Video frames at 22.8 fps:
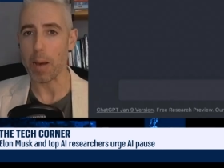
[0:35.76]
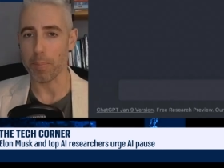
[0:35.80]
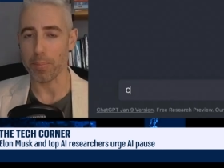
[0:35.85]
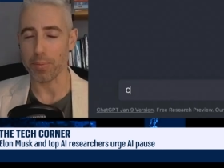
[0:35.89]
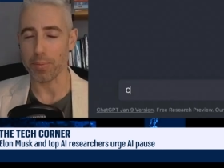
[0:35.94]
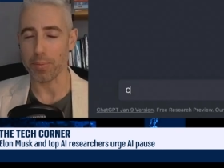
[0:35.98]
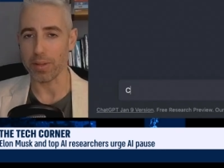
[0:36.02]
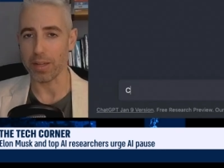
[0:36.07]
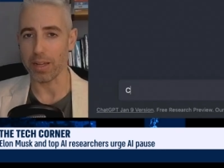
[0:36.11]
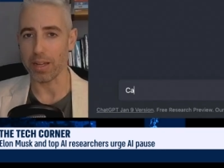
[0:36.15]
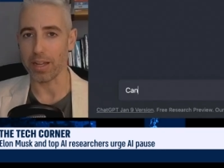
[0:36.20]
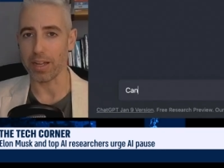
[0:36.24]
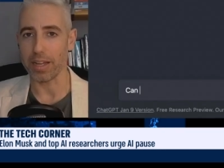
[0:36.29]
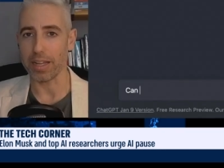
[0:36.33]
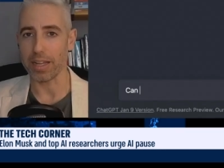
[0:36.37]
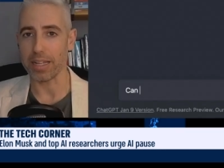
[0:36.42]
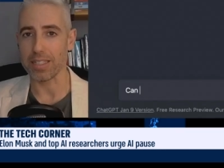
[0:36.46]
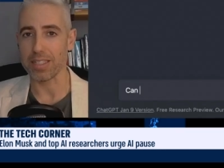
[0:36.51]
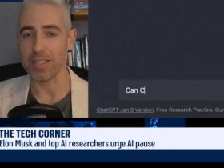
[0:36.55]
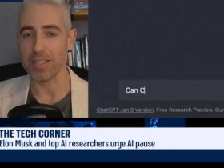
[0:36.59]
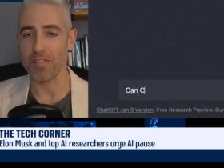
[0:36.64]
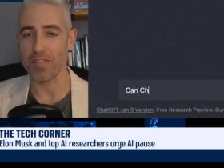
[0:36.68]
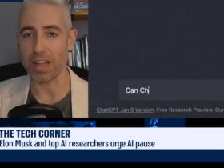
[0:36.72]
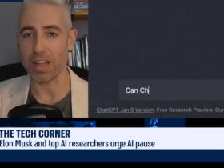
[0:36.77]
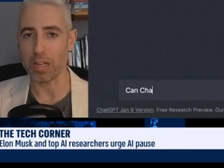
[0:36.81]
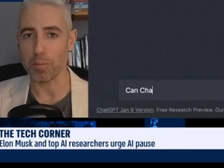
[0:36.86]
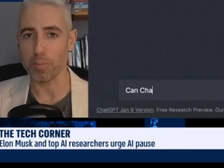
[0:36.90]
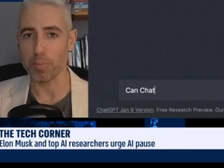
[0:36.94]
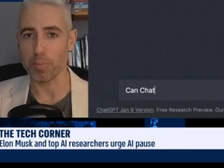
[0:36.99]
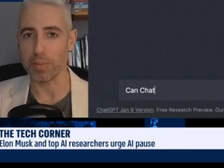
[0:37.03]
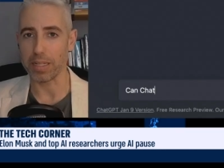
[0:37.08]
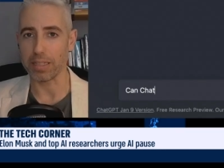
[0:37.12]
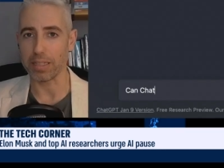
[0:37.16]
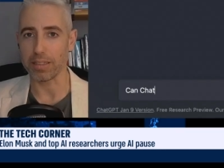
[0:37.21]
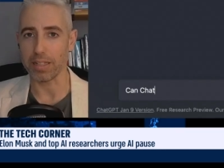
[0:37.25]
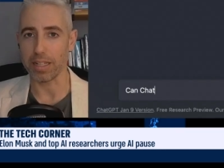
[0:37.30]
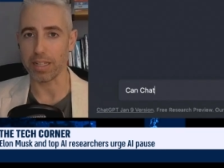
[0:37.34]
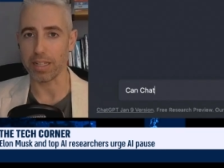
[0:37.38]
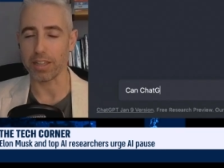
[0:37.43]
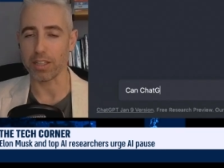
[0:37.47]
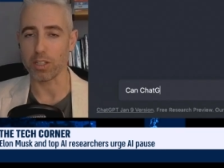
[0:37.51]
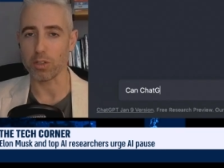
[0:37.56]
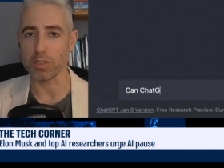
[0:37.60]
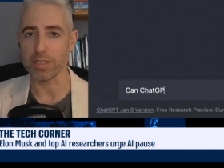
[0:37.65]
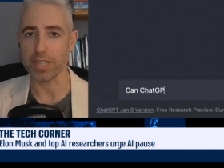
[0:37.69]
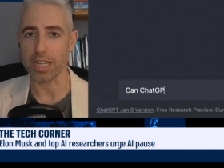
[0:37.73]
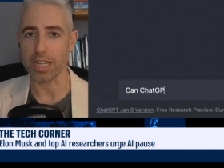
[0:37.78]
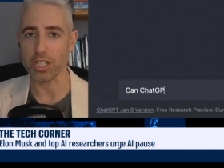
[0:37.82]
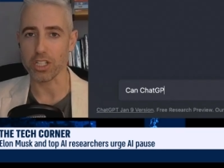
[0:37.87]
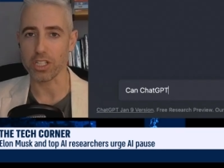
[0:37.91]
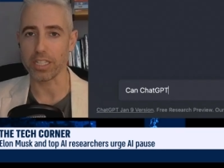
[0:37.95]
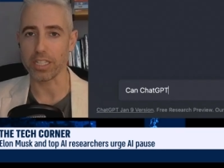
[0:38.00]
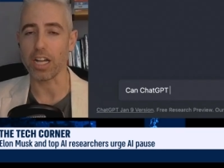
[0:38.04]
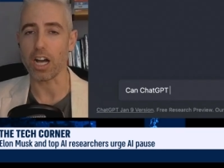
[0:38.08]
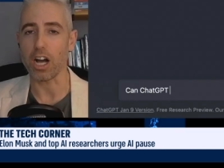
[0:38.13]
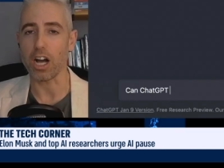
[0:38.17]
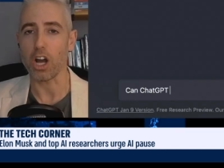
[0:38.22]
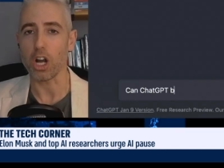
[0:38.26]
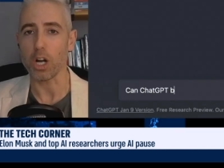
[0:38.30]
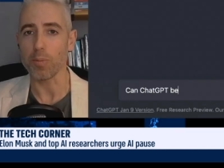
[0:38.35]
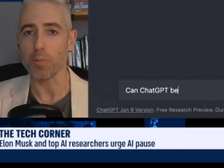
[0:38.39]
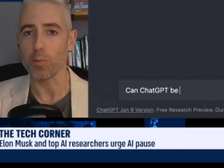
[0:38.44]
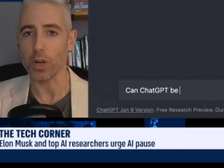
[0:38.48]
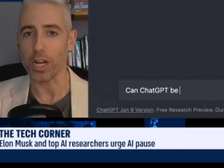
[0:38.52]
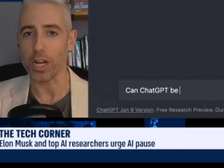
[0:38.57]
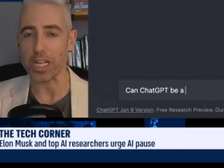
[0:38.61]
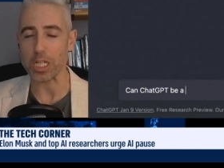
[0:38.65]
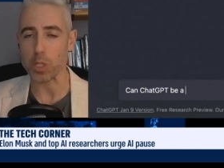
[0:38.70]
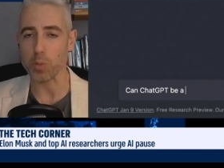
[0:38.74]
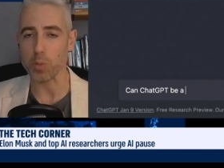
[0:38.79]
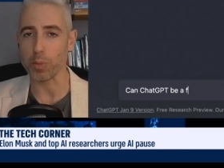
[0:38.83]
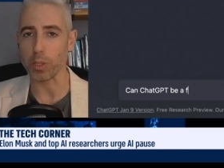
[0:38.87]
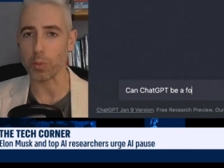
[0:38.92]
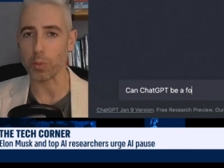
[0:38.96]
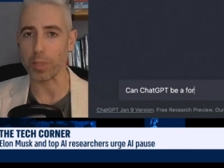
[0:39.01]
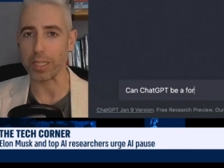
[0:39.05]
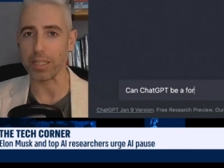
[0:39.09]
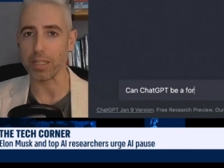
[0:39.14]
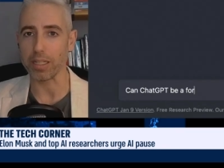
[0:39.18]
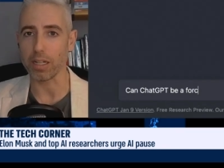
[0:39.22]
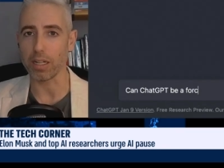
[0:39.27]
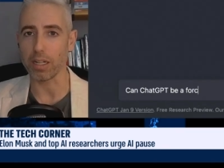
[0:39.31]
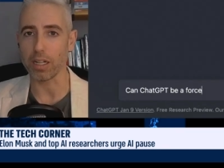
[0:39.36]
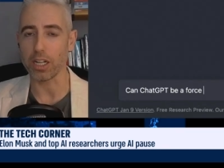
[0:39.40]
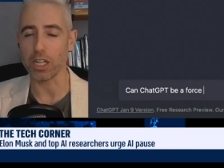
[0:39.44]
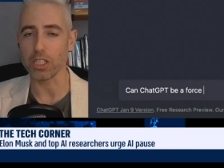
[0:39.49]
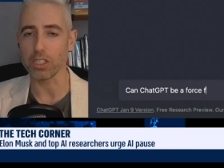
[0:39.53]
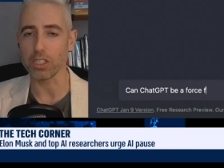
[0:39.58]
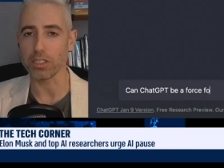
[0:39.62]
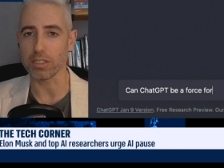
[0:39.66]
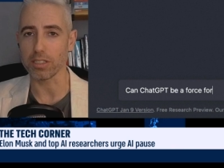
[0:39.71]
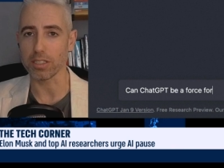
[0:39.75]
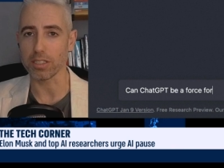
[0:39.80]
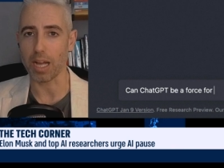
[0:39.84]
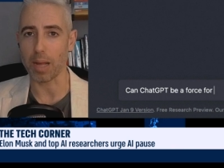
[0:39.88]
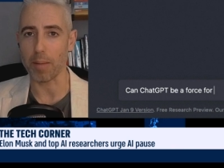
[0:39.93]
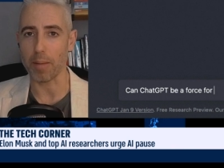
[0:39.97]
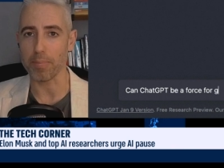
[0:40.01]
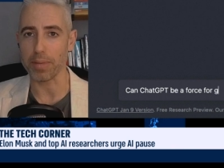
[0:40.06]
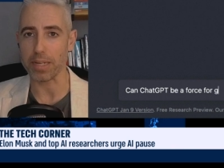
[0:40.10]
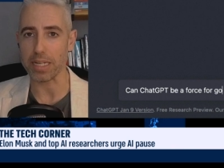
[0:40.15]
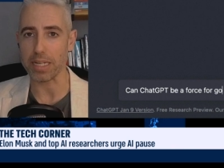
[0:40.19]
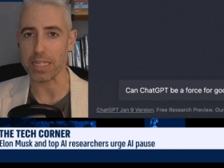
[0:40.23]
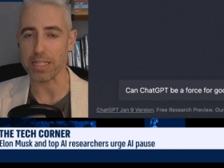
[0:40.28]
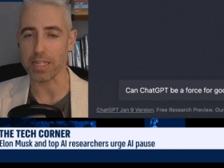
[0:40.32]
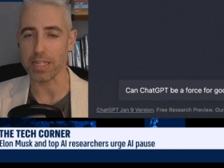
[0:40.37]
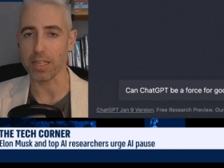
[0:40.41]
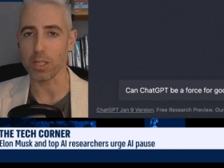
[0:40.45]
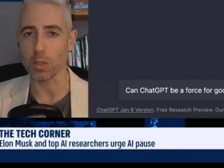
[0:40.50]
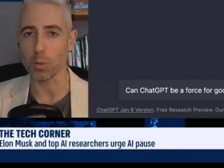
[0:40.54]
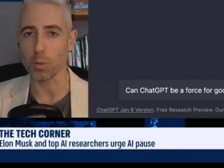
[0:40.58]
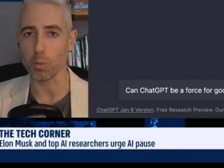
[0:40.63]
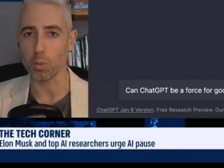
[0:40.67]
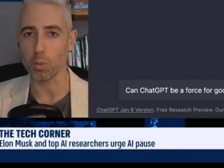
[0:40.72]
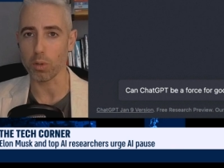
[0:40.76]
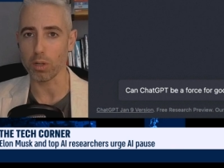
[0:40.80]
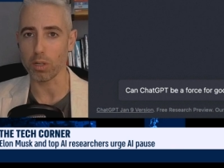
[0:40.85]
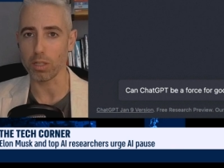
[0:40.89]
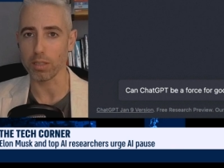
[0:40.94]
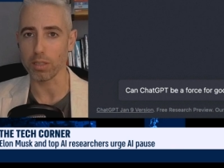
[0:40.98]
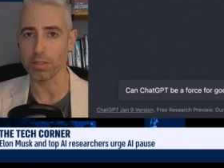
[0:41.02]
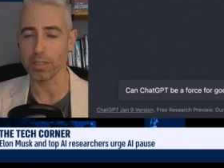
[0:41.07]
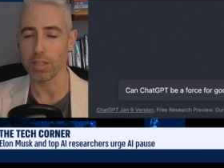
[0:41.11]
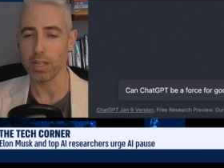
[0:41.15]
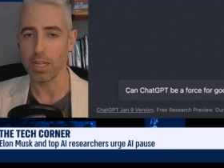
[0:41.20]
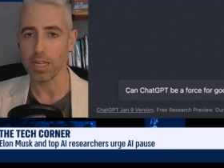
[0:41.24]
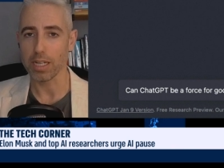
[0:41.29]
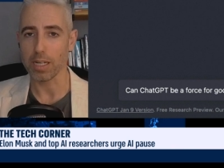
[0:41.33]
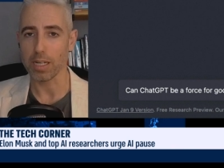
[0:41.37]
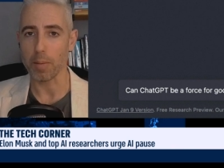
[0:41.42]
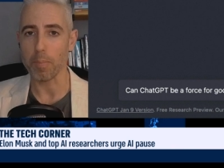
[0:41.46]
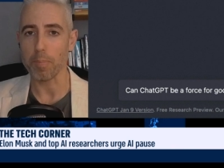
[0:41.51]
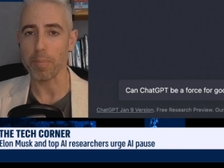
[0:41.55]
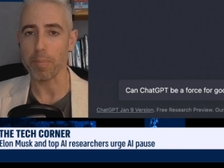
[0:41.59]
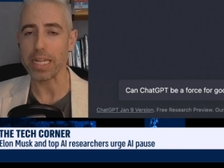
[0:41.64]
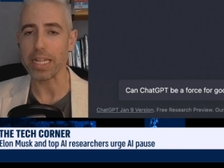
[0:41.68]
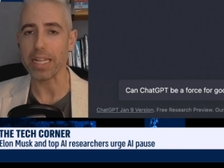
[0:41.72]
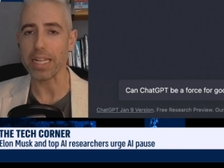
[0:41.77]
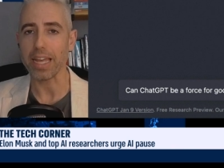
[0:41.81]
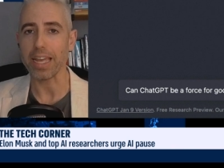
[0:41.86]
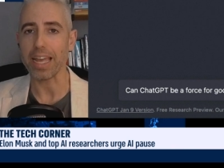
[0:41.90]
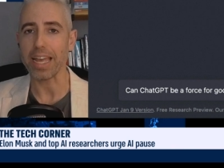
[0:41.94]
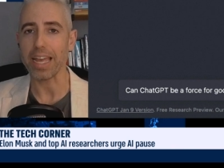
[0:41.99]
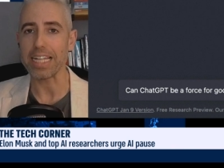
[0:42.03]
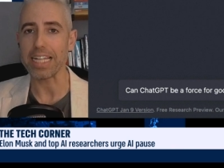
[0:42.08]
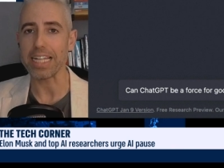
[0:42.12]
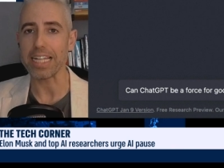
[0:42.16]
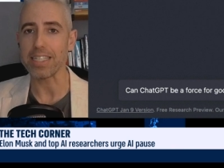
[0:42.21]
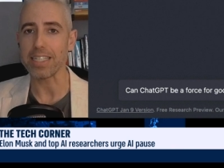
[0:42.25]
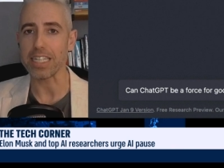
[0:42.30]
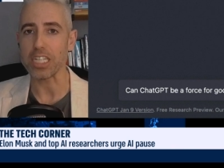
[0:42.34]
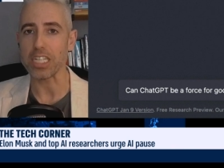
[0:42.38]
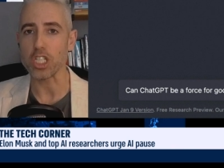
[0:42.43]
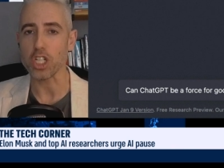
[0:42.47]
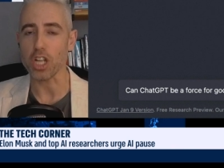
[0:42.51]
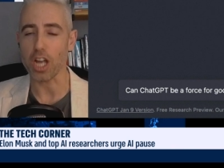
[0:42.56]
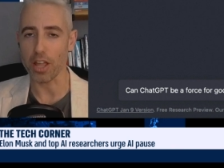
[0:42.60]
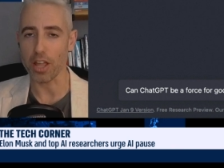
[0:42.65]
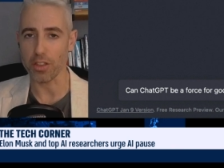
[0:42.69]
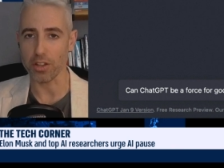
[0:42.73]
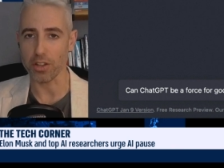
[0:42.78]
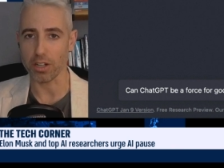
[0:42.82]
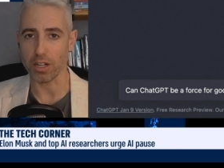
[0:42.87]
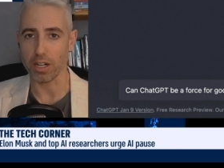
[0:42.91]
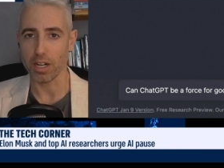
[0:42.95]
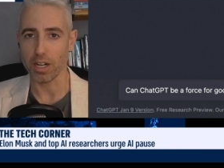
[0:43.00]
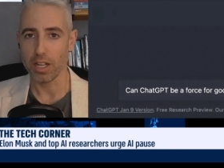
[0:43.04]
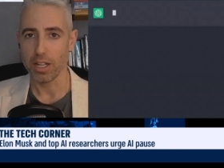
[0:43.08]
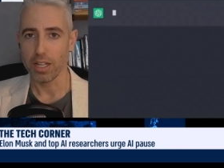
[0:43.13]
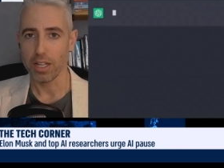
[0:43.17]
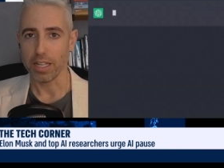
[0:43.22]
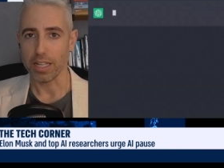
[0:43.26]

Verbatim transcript: up its development, and there is actually an arm race between the largest companies in the world competing against each other